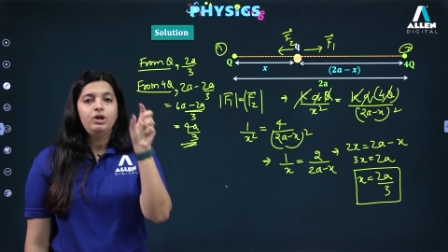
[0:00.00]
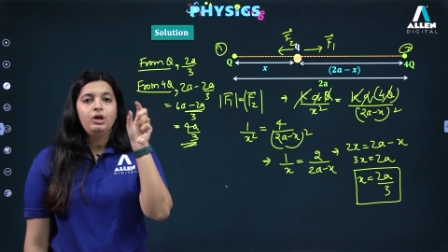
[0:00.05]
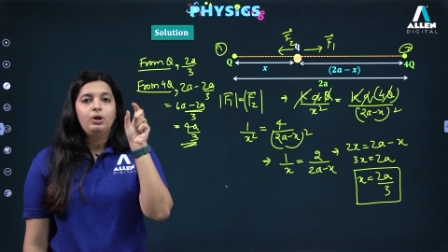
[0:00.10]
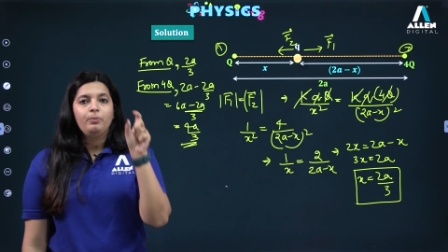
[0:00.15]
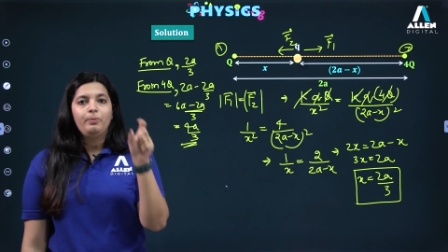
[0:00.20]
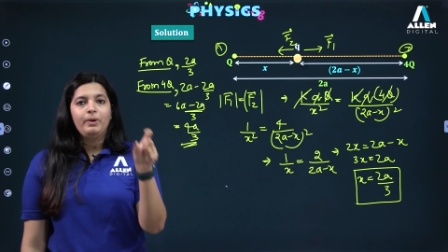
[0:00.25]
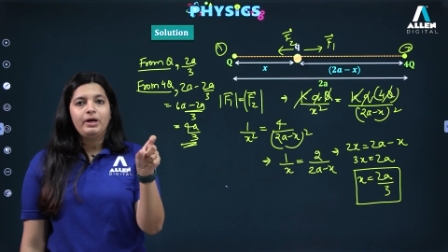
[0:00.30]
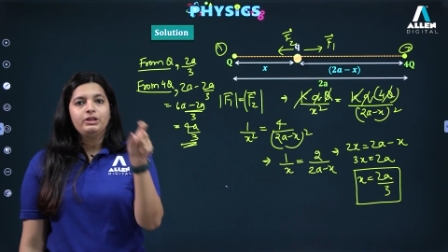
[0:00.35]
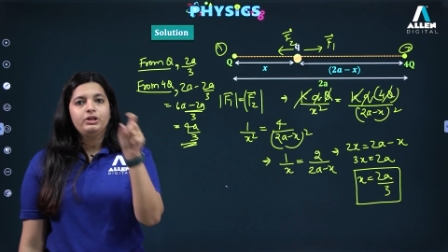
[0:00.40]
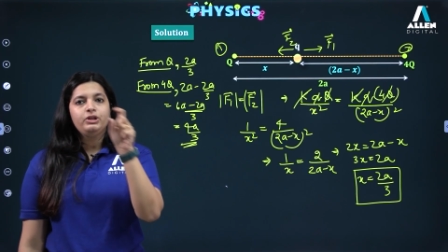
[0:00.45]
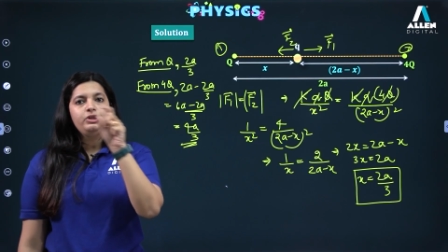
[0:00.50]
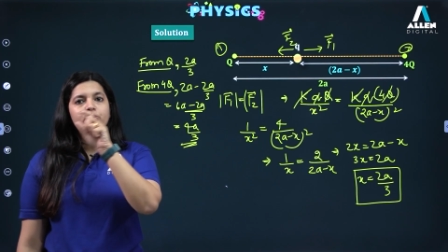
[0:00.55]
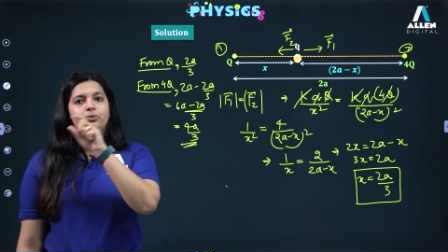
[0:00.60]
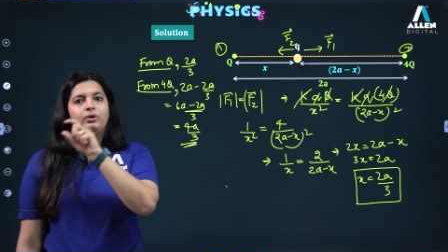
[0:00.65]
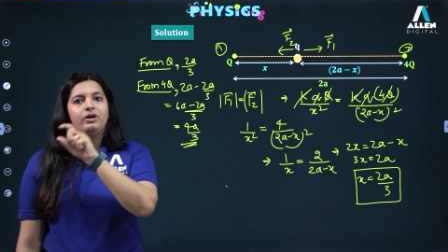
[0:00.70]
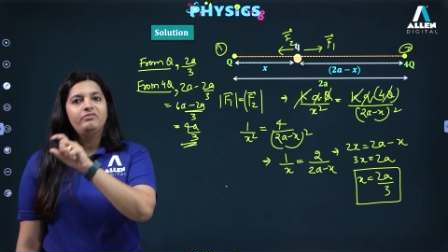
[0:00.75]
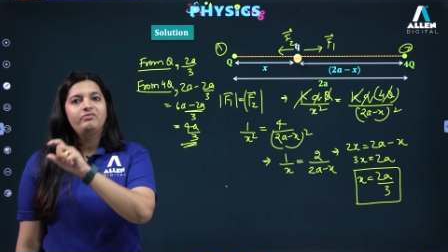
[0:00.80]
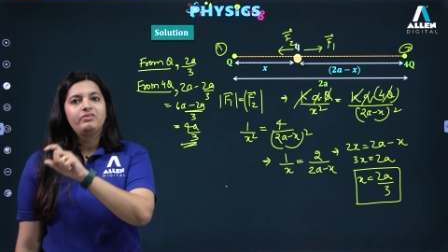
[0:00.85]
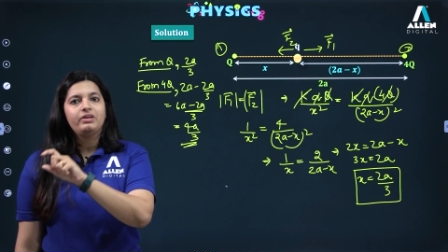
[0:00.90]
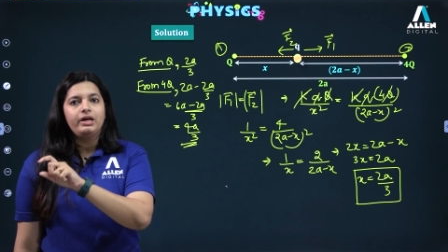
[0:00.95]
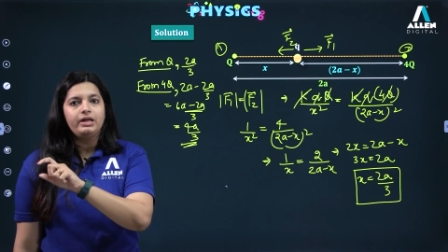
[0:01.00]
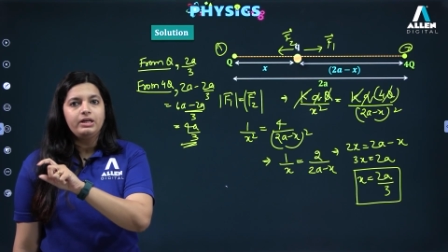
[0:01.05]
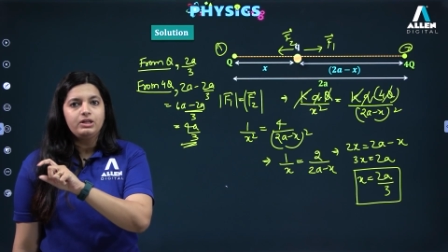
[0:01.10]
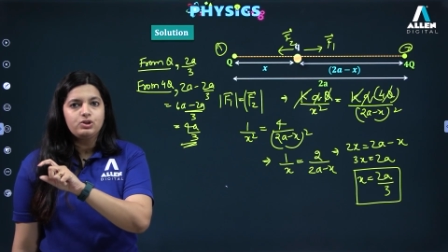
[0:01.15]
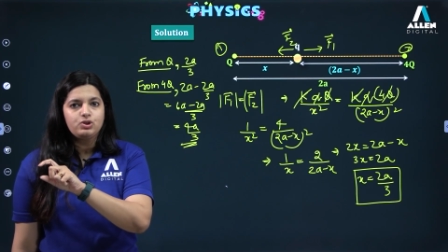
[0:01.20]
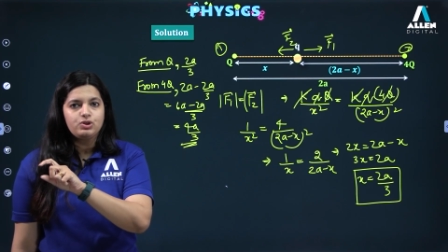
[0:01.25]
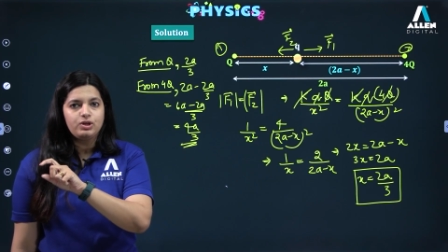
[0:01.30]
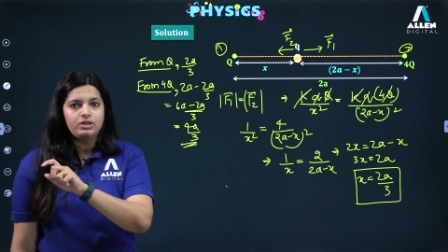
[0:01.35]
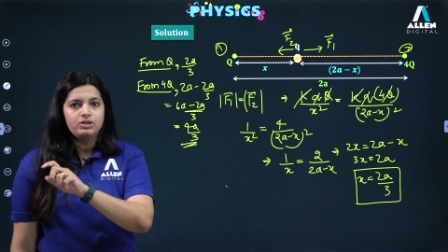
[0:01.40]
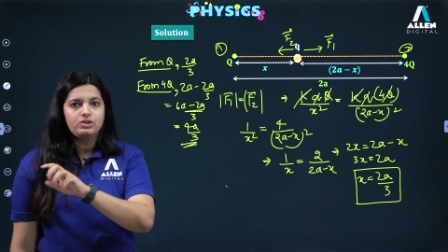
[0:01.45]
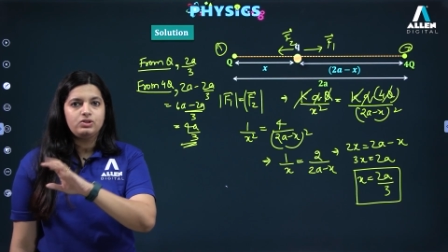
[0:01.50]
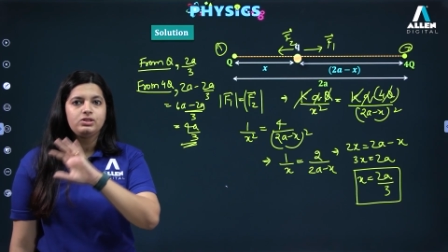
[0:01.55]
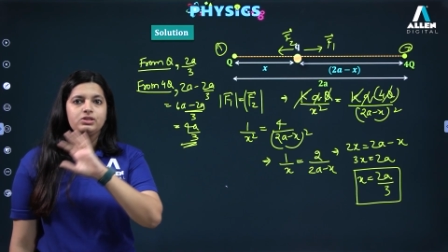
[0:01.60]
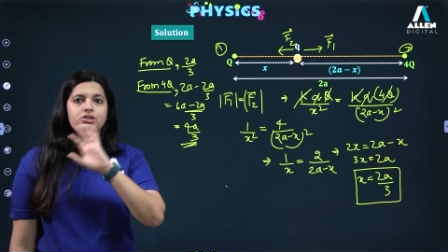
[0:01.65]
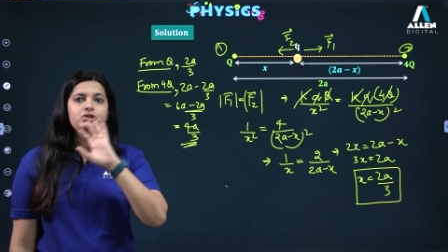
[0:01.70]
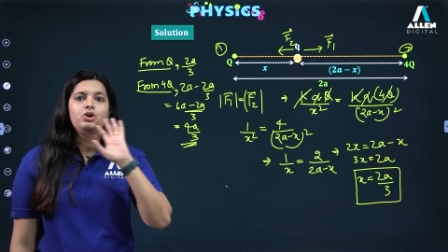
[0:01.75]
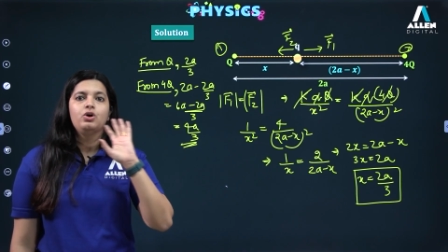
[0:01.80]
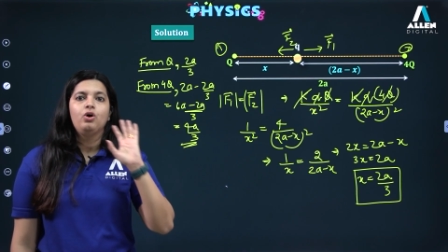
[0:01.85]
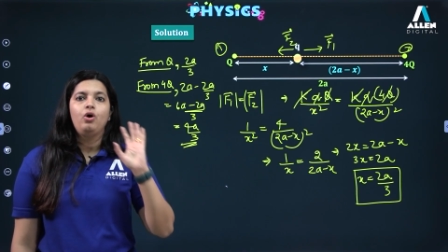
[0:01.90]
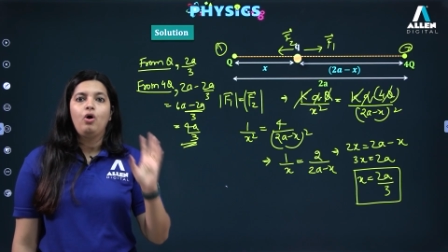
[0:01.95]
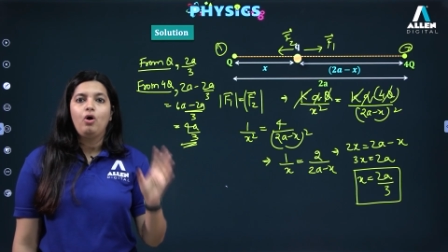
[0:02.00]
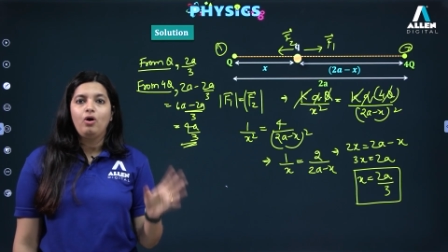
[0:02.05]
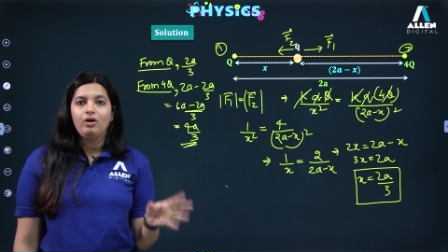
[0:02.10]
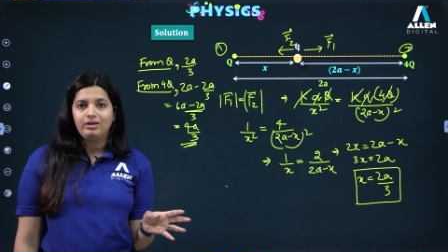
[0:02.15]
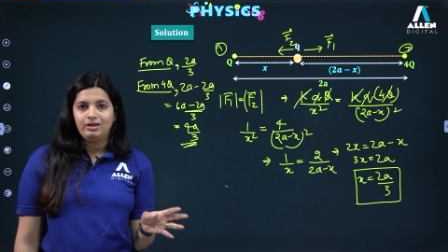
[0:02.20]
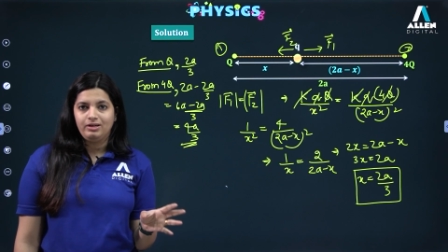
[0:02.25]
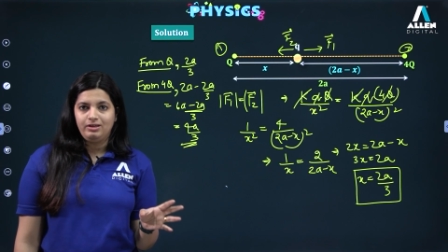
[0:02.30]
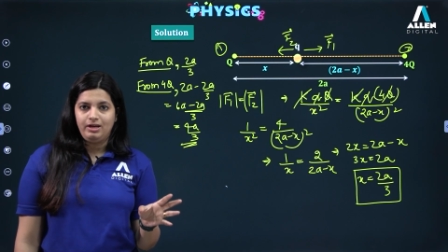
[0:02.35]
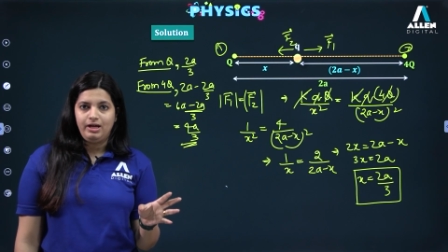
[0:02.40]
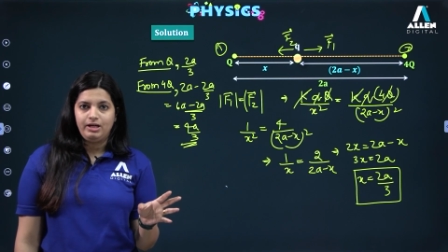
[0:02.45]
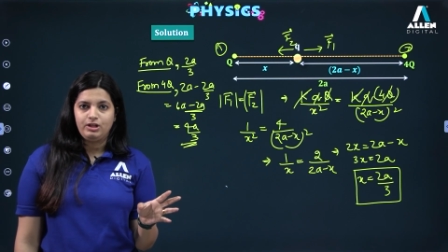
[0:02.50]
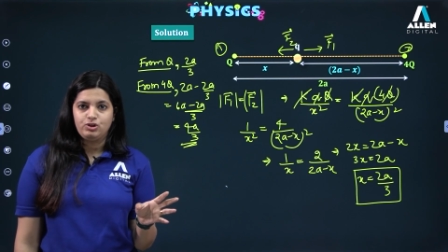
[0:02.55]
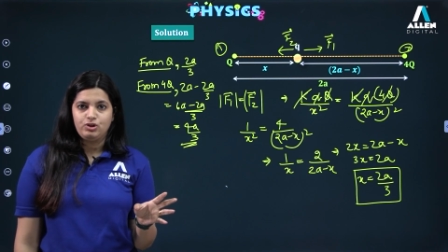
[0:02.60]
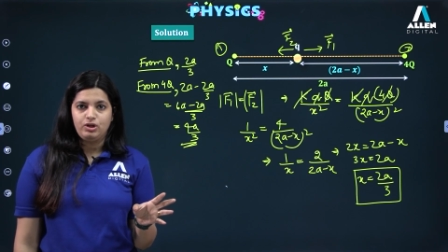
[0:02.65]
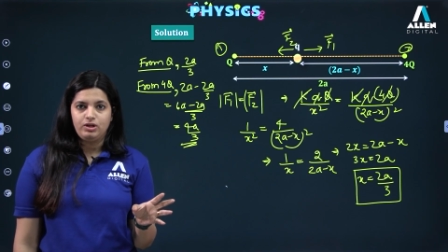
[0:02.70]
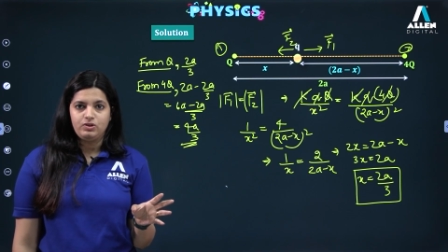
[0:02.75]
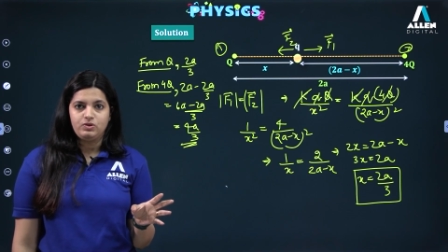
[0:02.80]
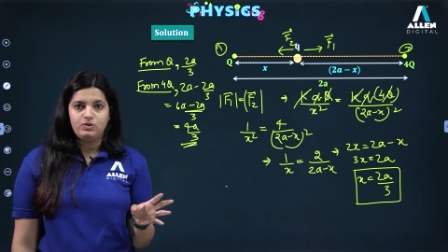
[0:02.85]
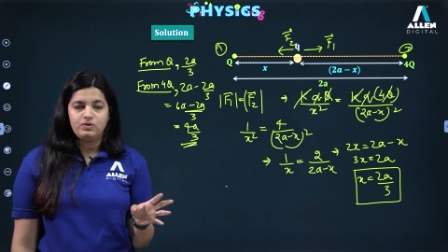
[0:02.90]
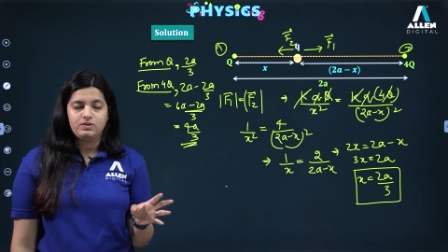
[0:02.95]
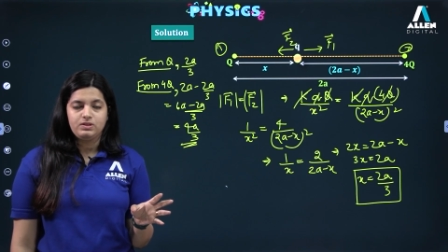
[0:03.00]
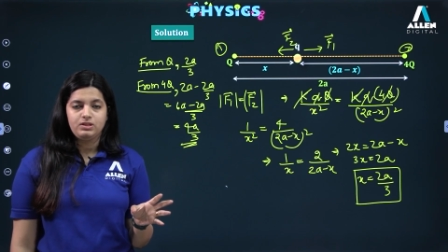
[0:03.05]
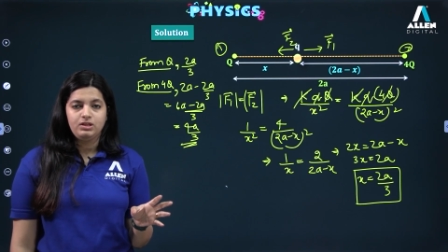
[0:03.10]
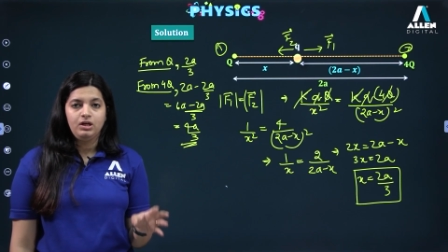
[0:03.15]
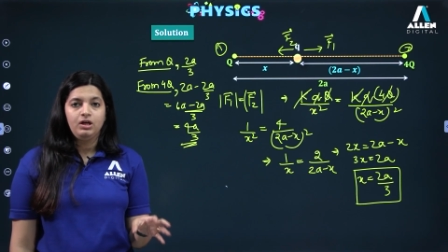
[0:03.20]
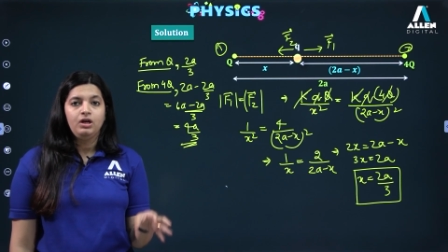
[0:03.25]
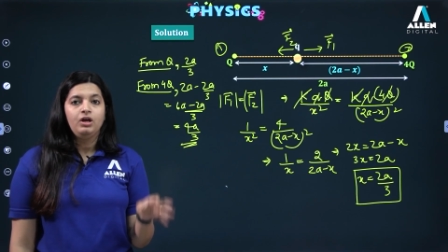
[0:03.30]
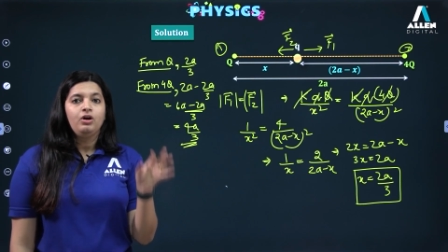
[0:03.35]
whether you have like charges or unlike charges,